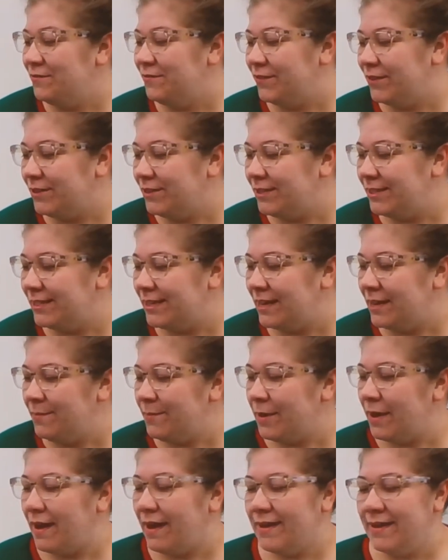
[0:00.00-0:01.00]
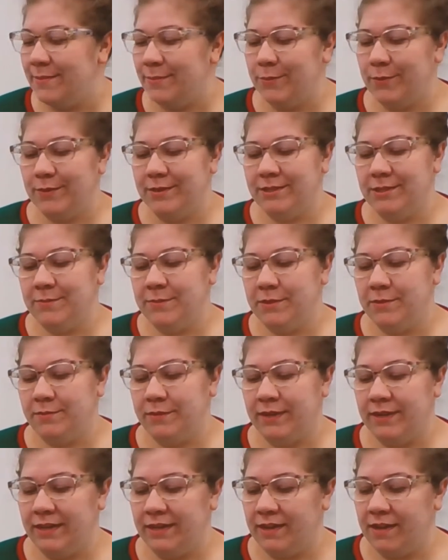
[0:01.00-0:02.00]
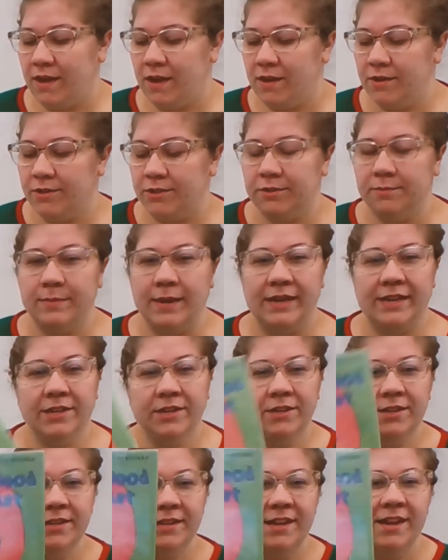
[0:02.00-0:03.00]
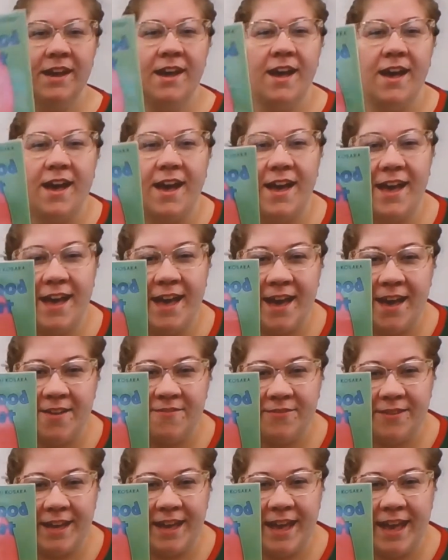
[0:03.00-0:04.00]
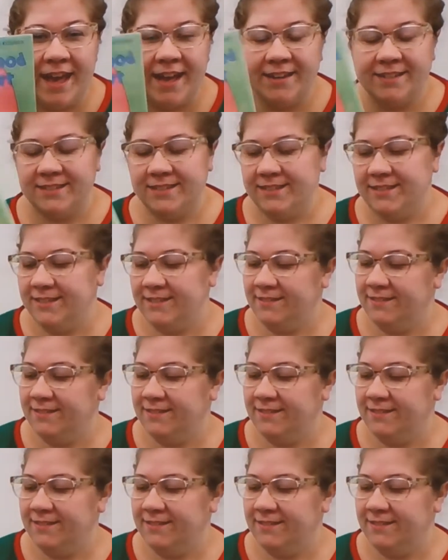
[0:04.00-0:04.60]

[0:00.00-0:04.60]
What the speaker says: First up, I am going to be reading Under My Hood, I Have a Hat.